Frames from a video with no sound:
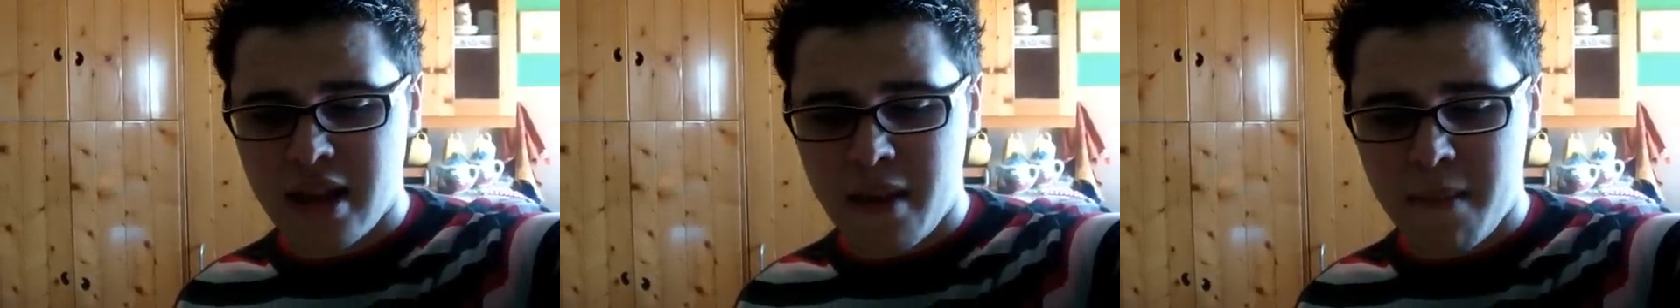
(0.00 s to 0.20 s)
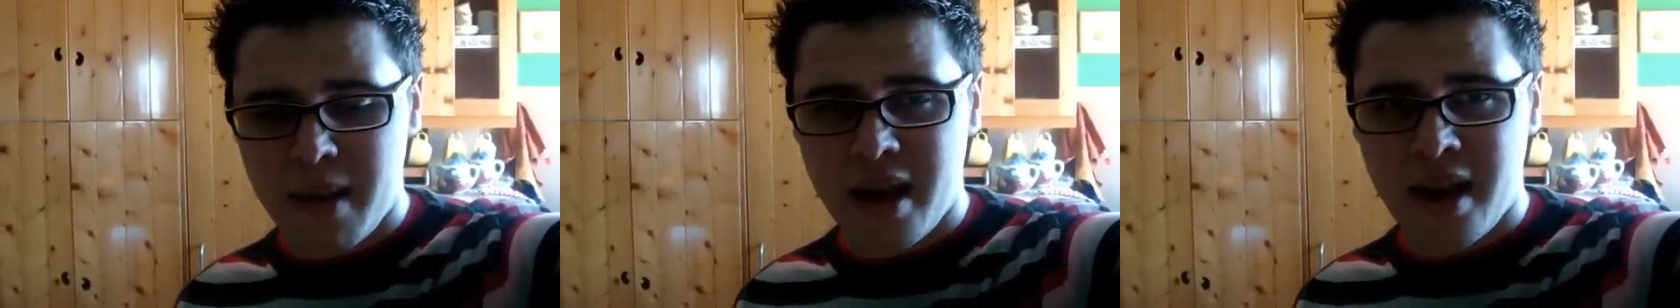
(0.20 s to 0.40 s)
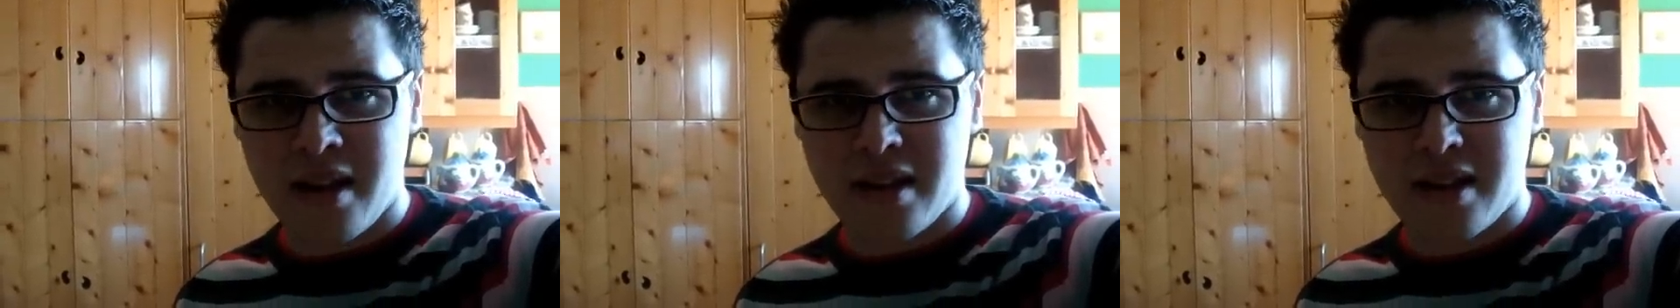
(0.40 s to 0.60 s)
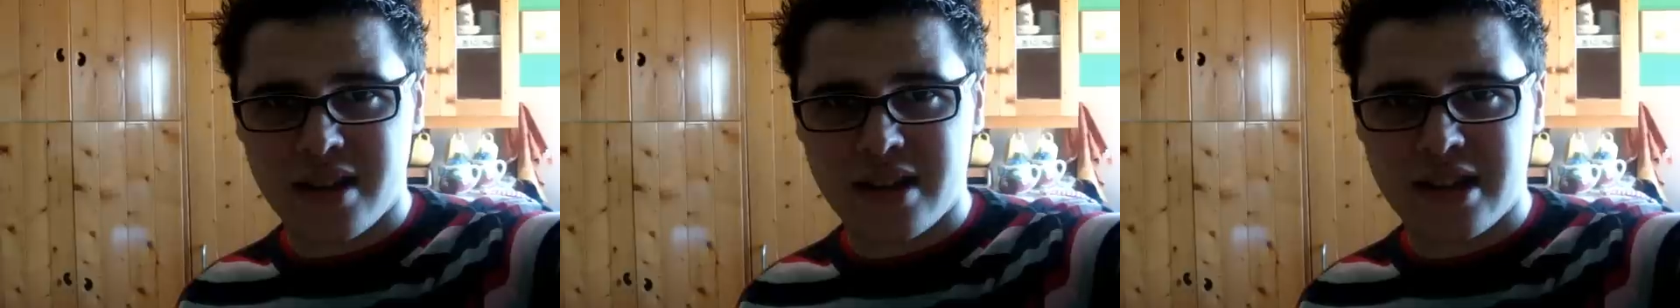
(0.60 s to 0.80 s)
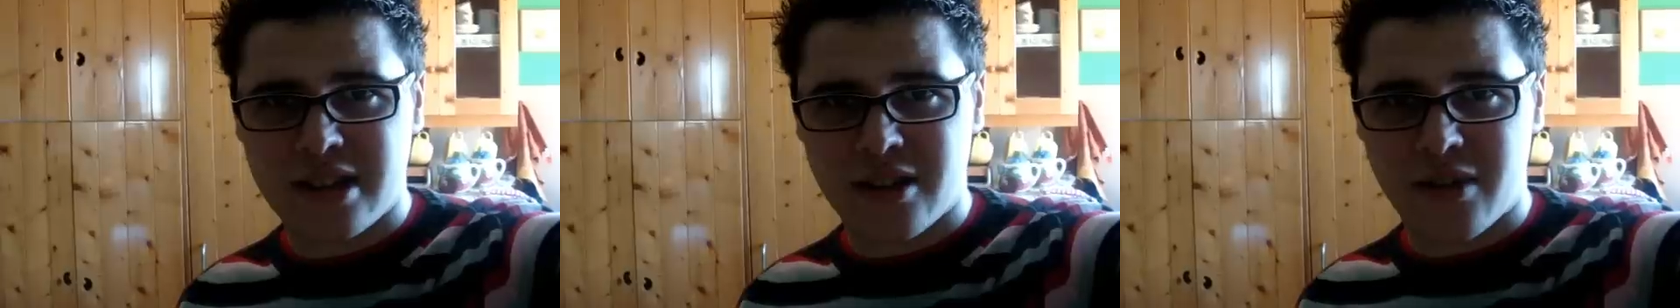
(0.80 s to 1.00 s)
the meat
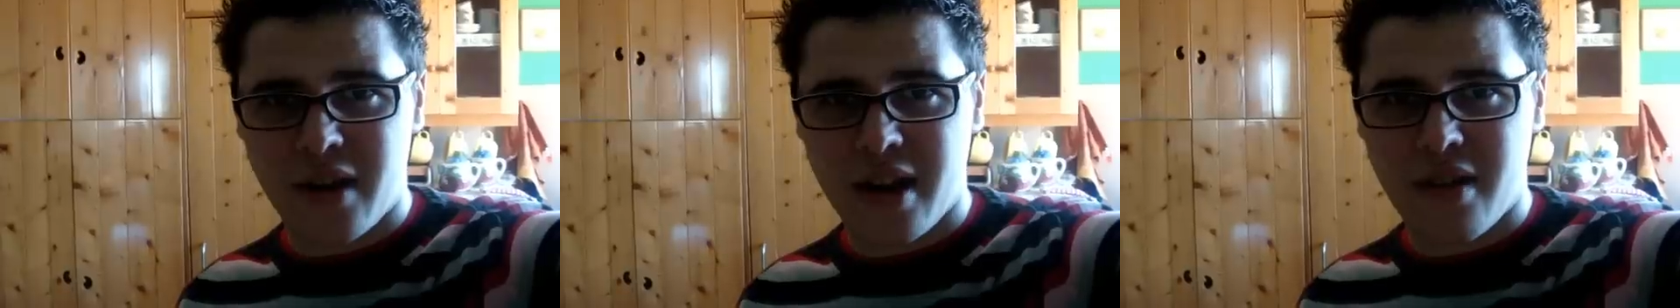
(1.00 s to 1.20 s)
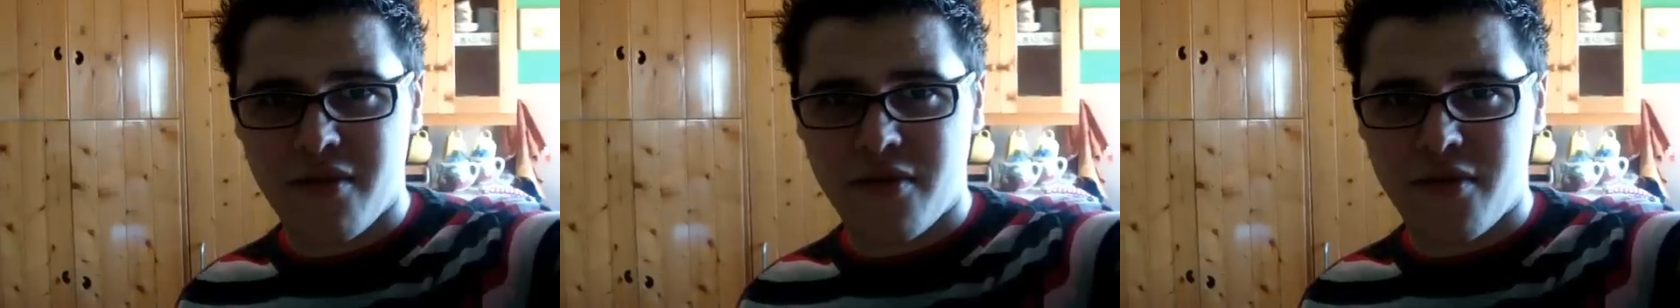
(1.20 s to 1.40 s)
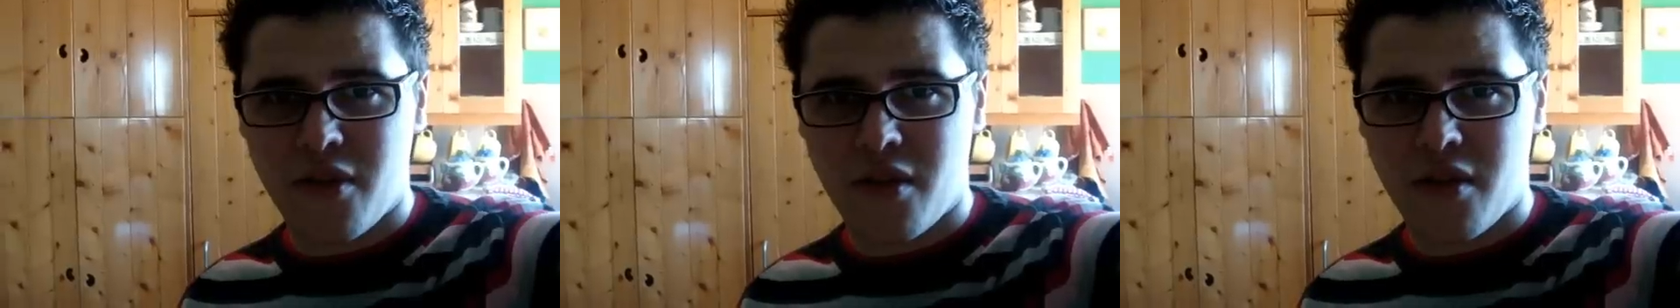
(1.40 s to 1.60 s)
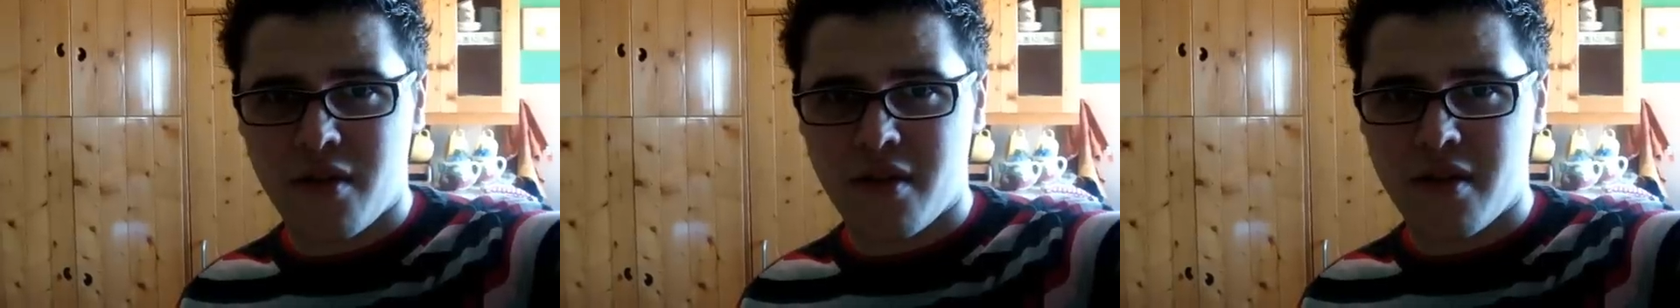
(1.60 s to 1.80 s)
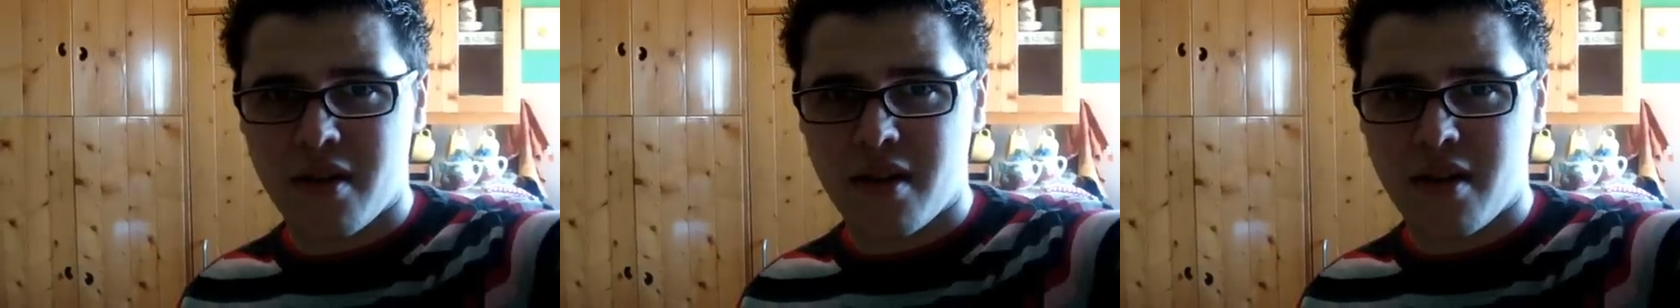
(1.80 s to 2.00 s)
straight
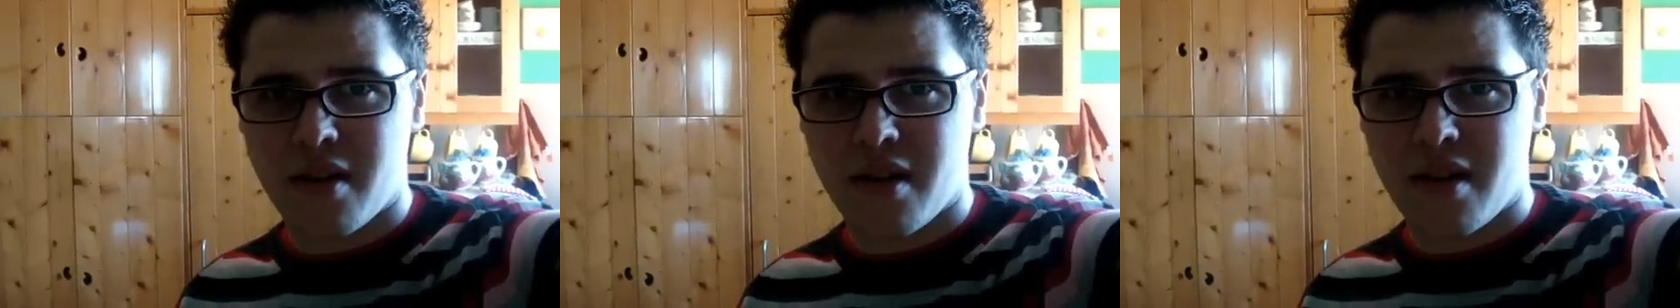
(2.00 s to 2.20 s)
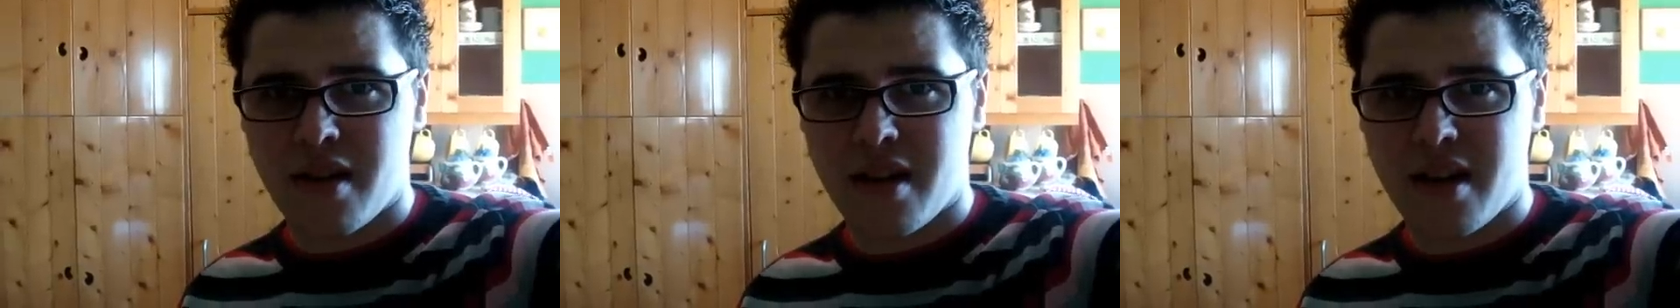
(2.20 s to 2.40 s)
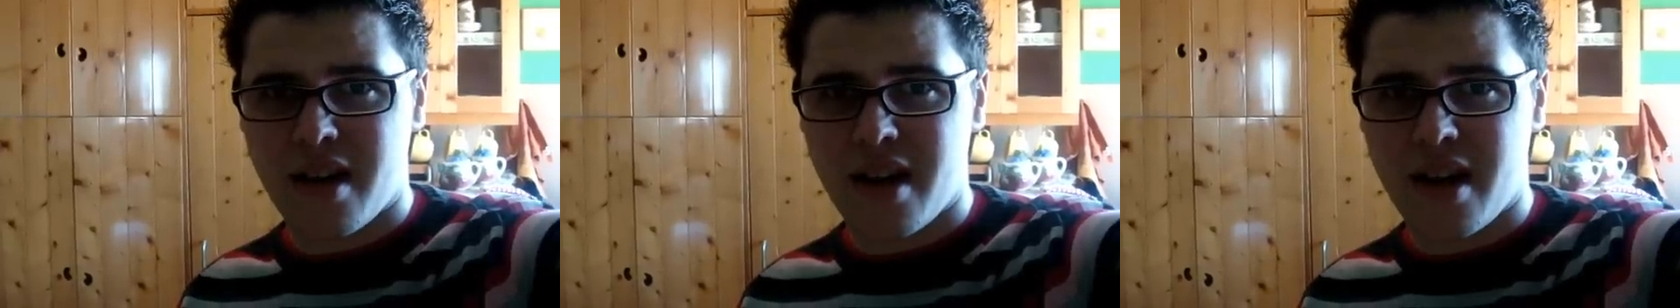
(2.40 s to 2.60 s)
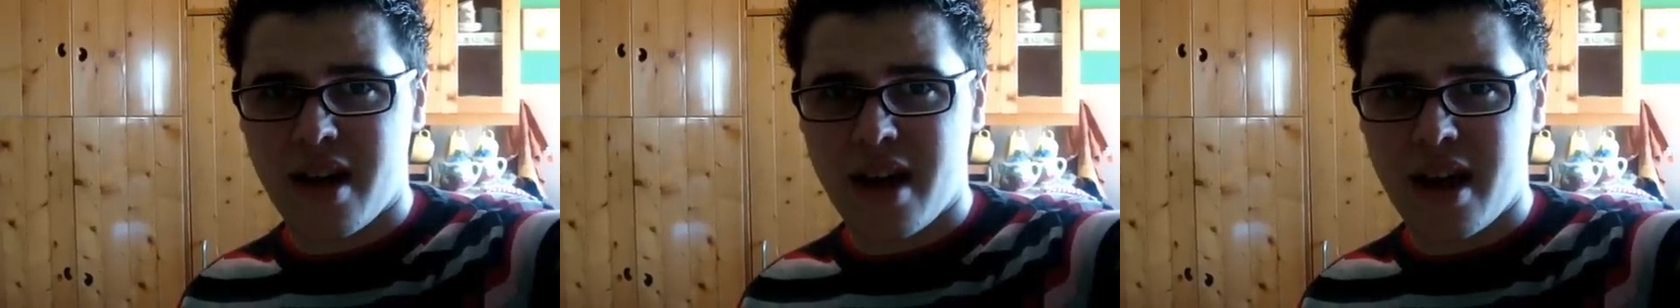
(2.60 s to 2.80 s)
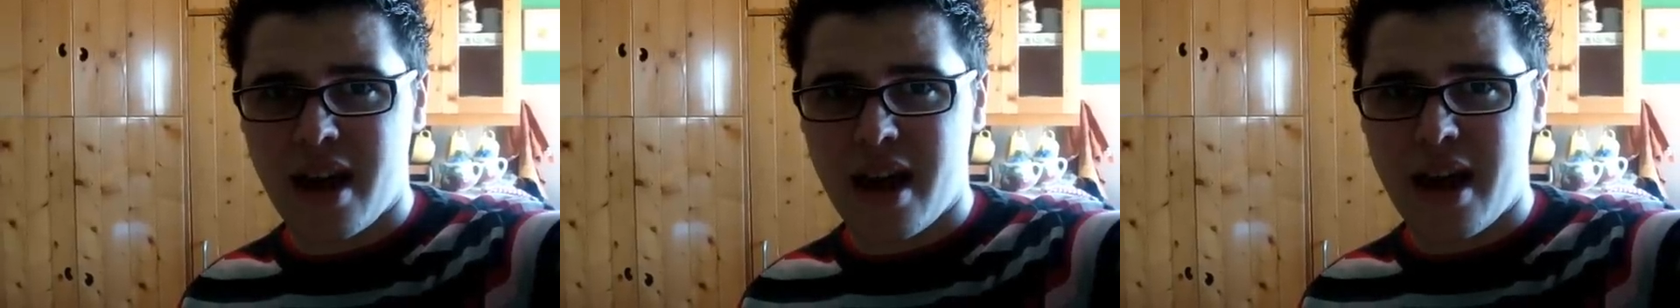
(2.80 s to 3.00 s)
from
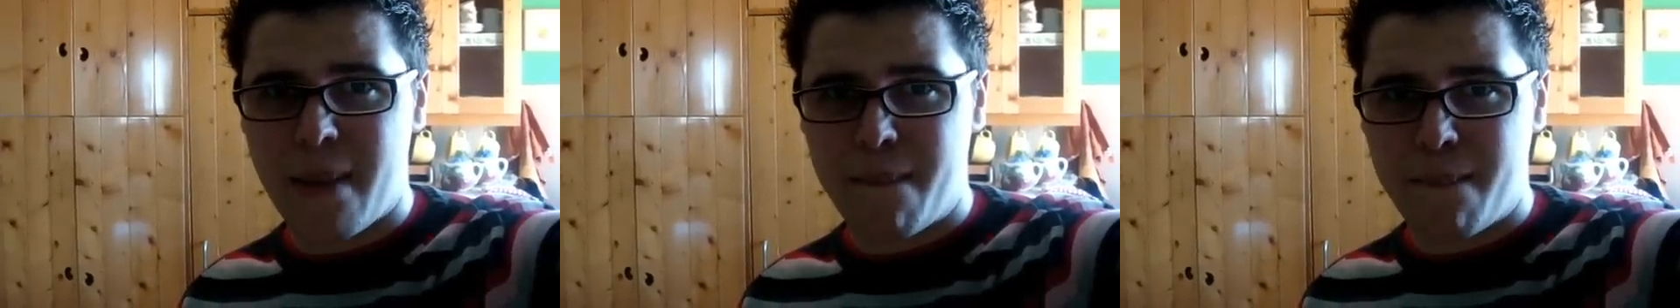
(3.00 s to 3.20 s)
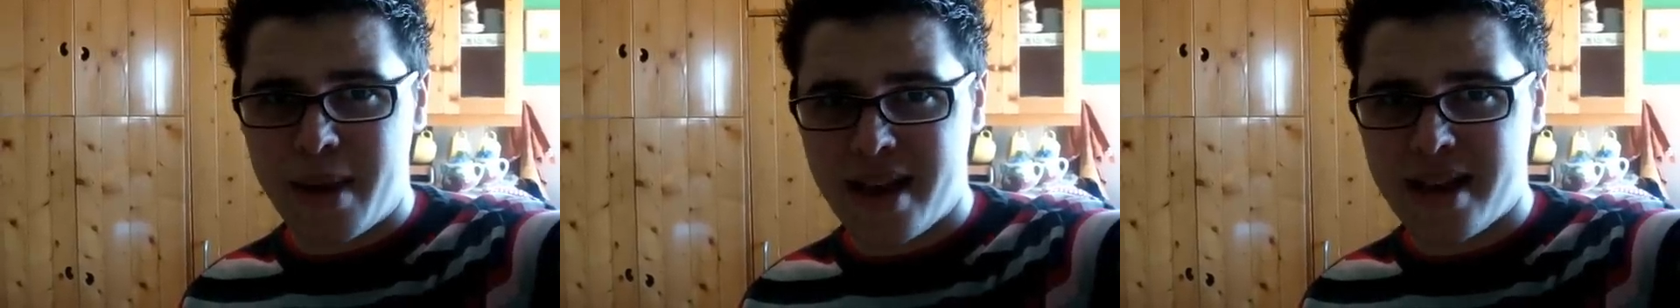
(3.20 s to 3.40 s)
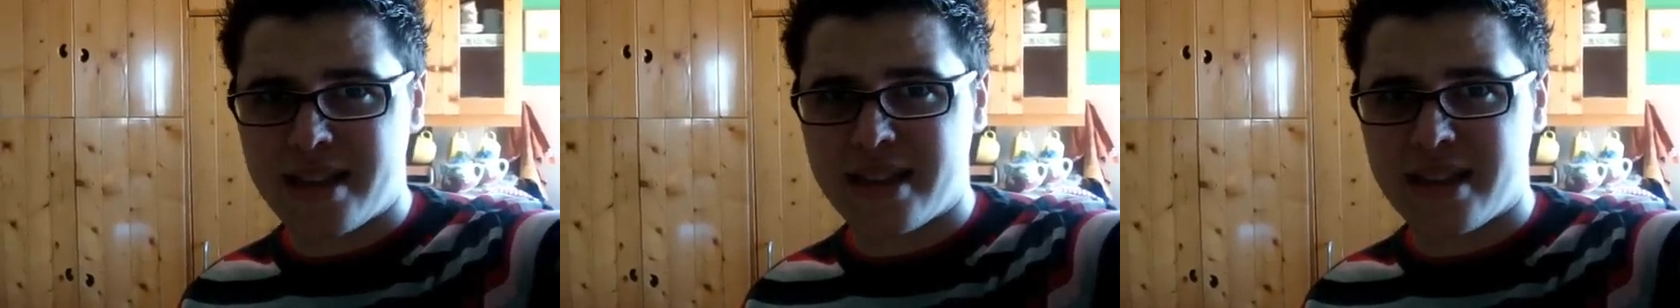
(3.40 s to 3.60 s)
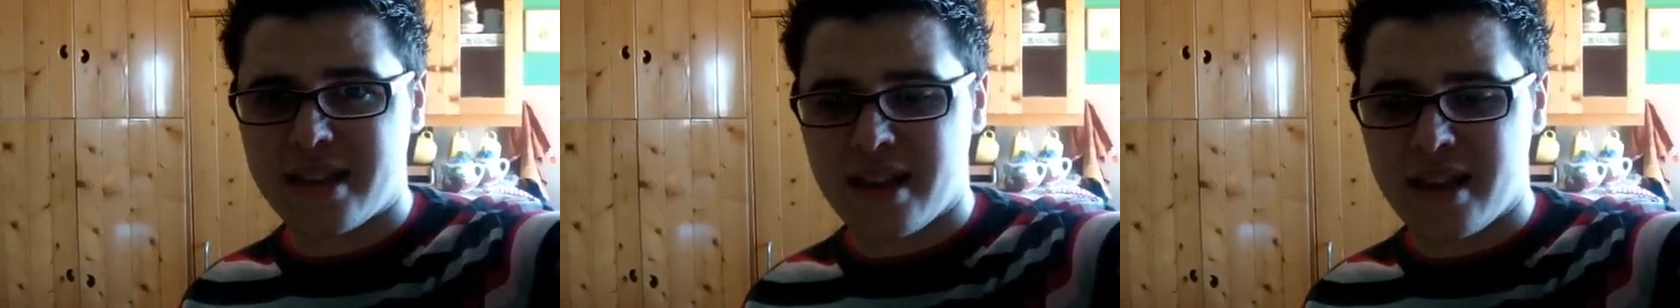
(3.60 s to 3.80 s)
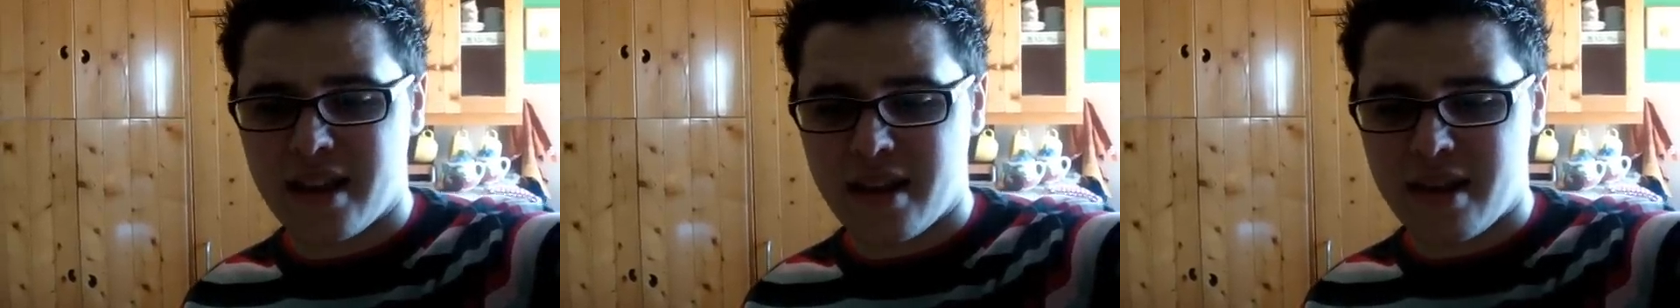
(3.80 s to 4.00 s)
a pig's